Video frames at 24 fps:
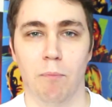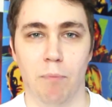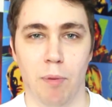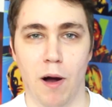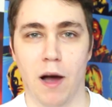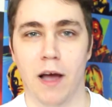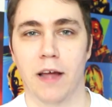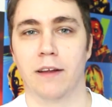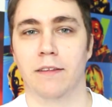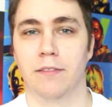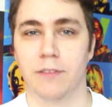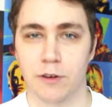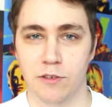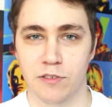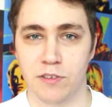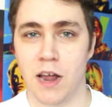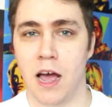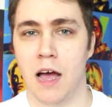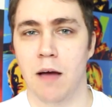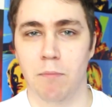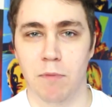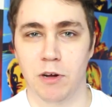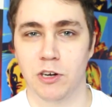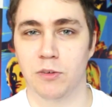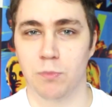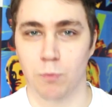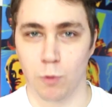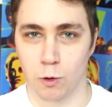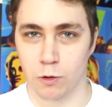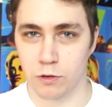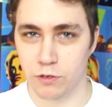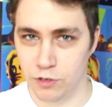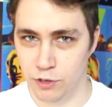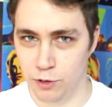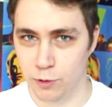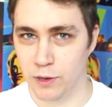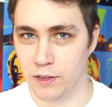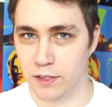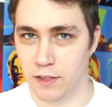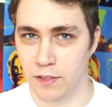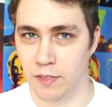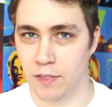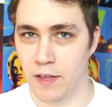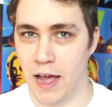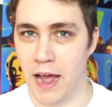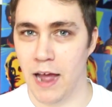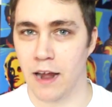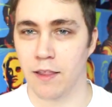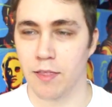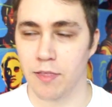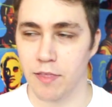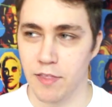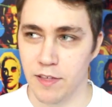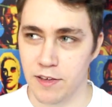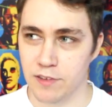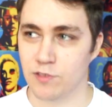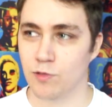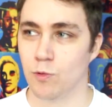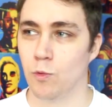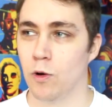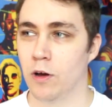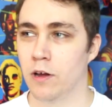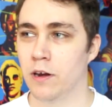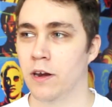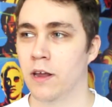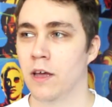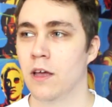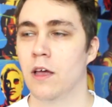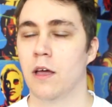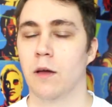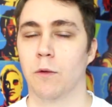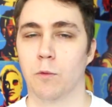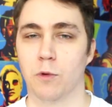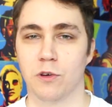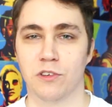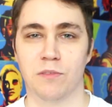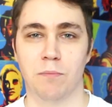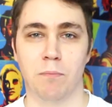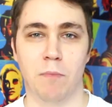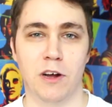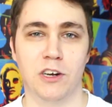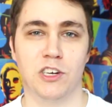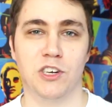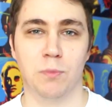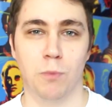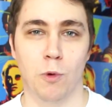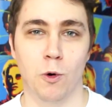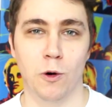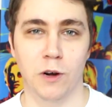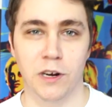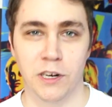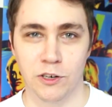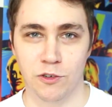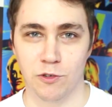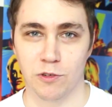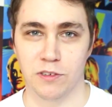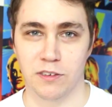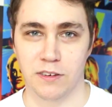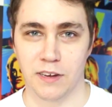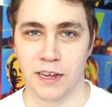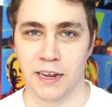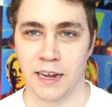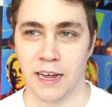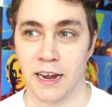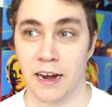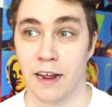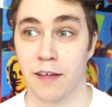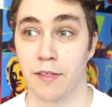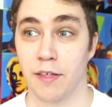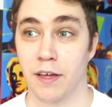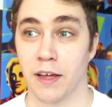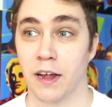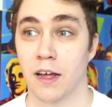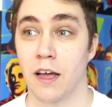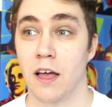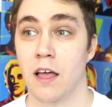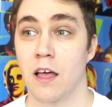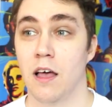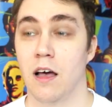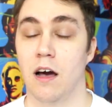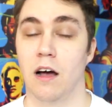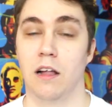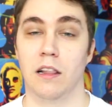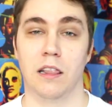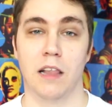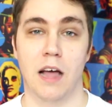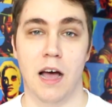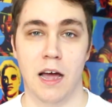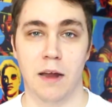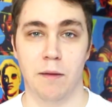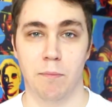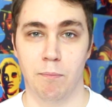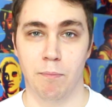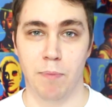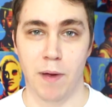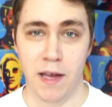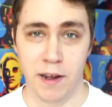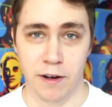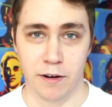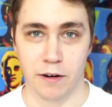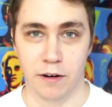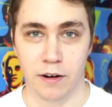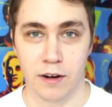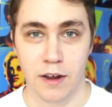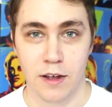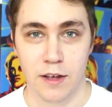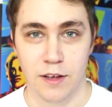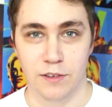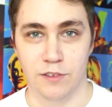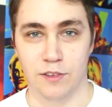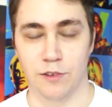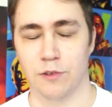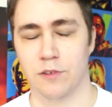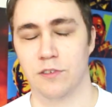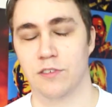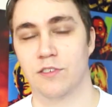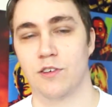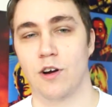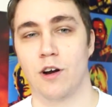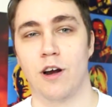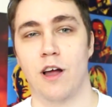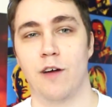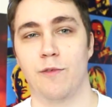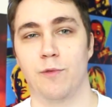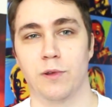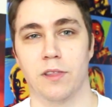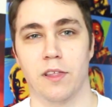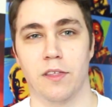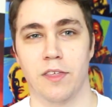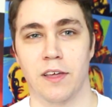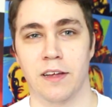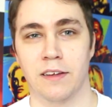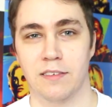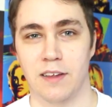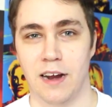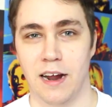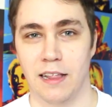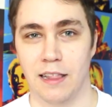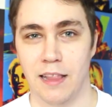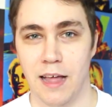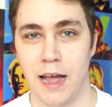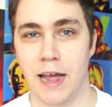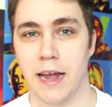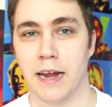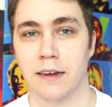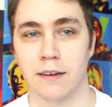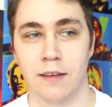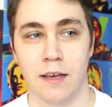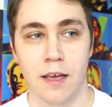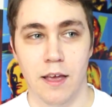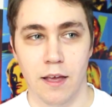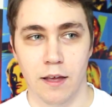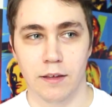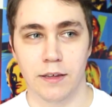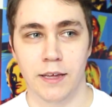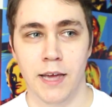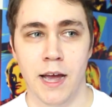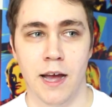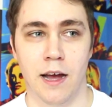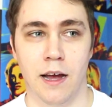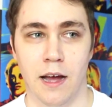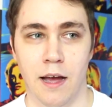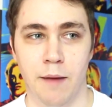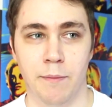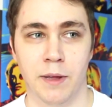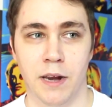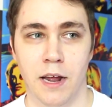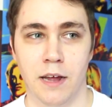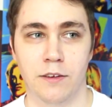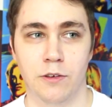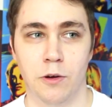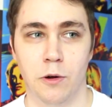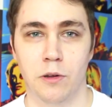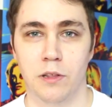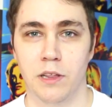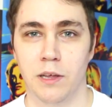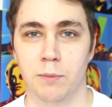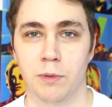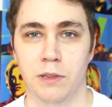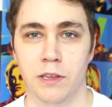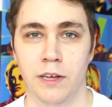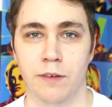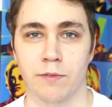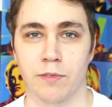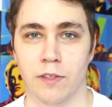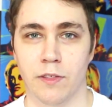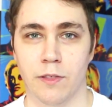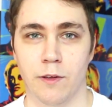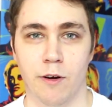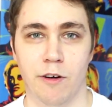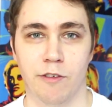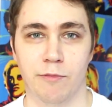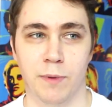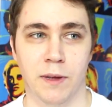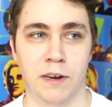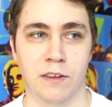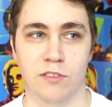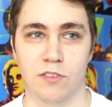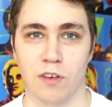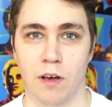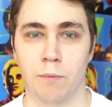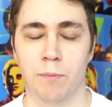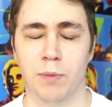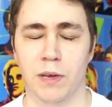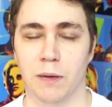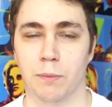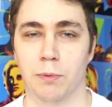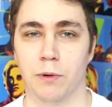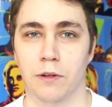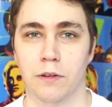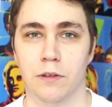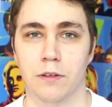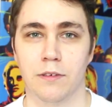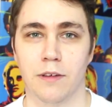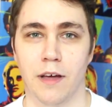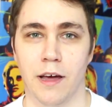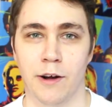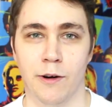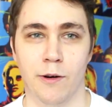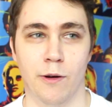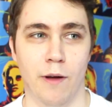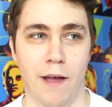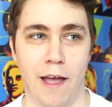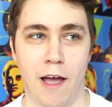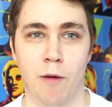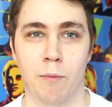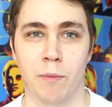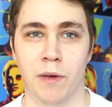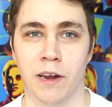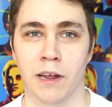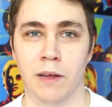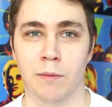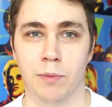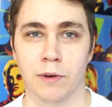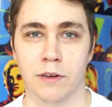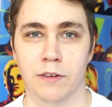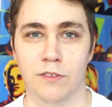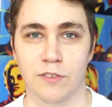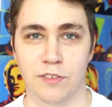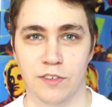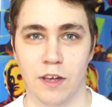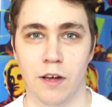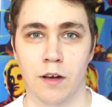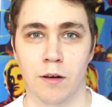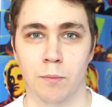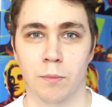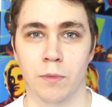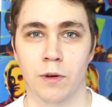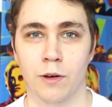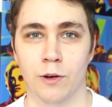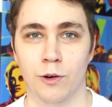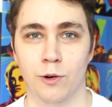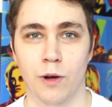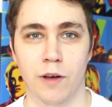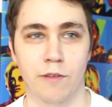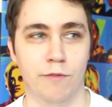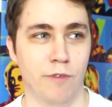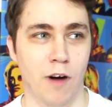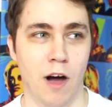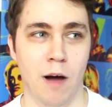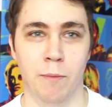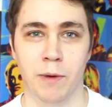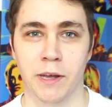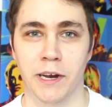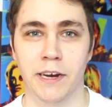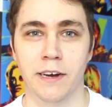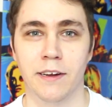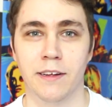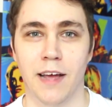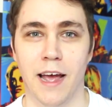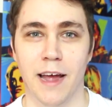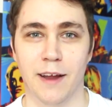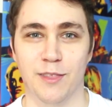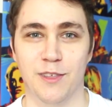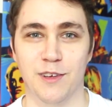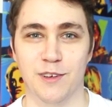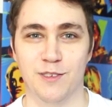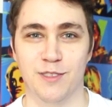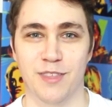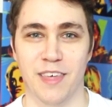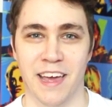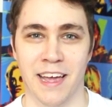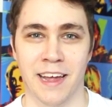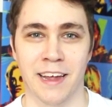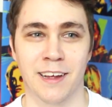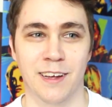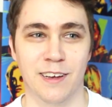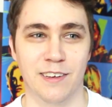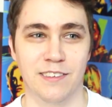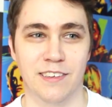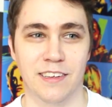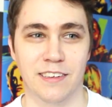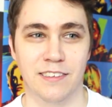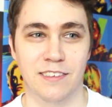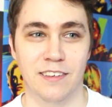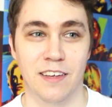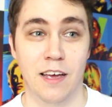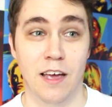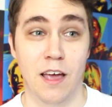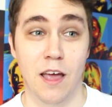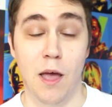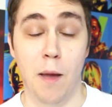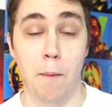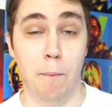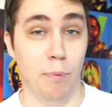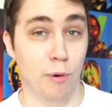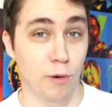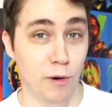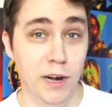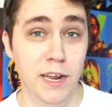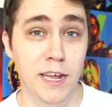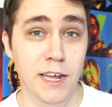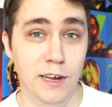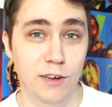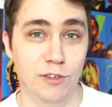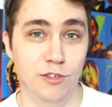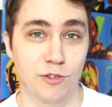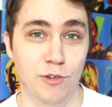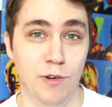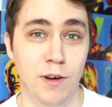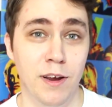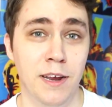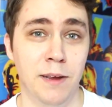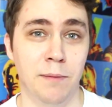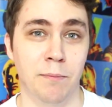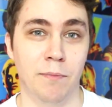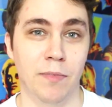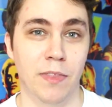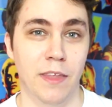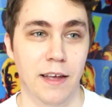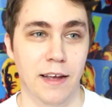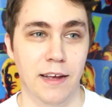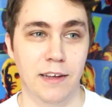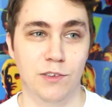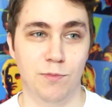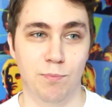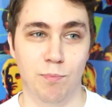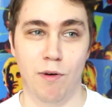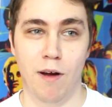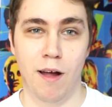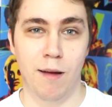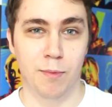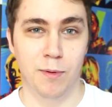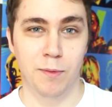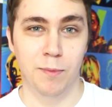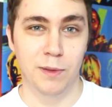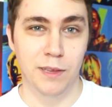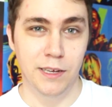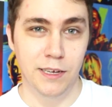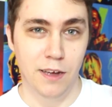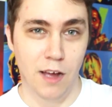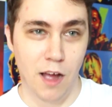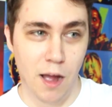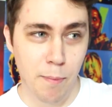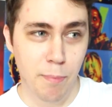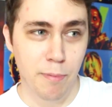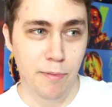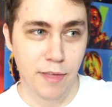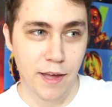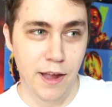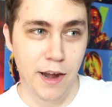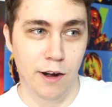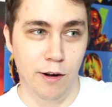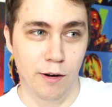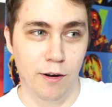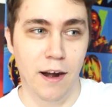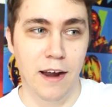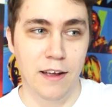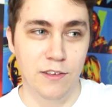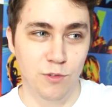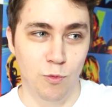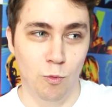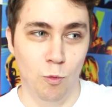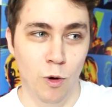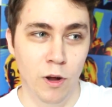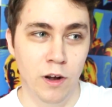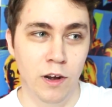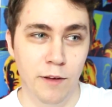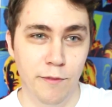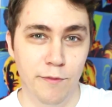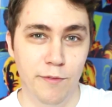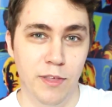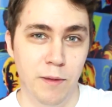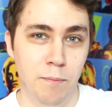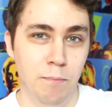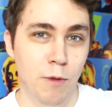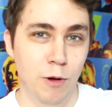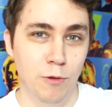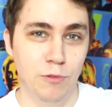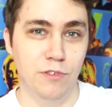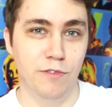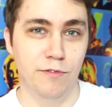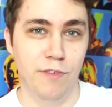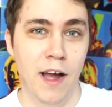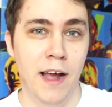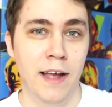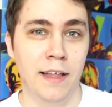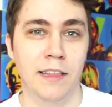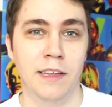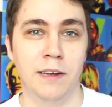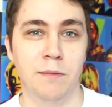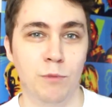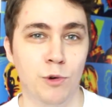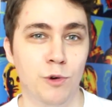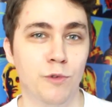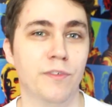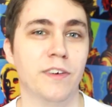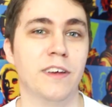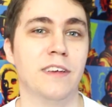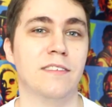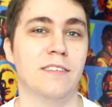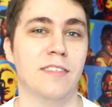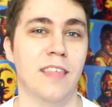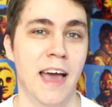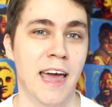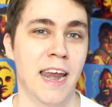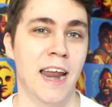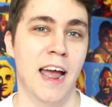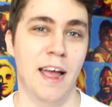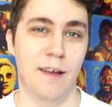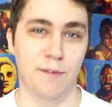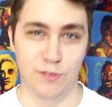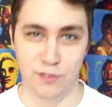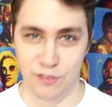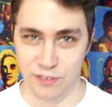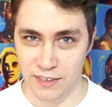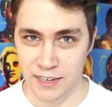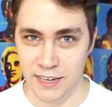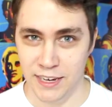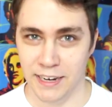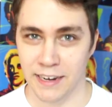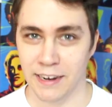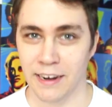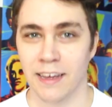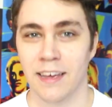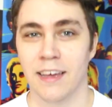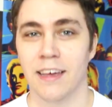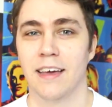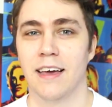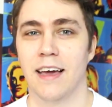but there's not much more to it than that. This one was much more interesting and I think a lot better. So to start off with the things that I liked, yeah, I mean, I totally believe that there have been some people, I don't know how many, but some who have vomited at this thing because it's pretty extreme. It's probably up there as one of the most violent movies that I've seen.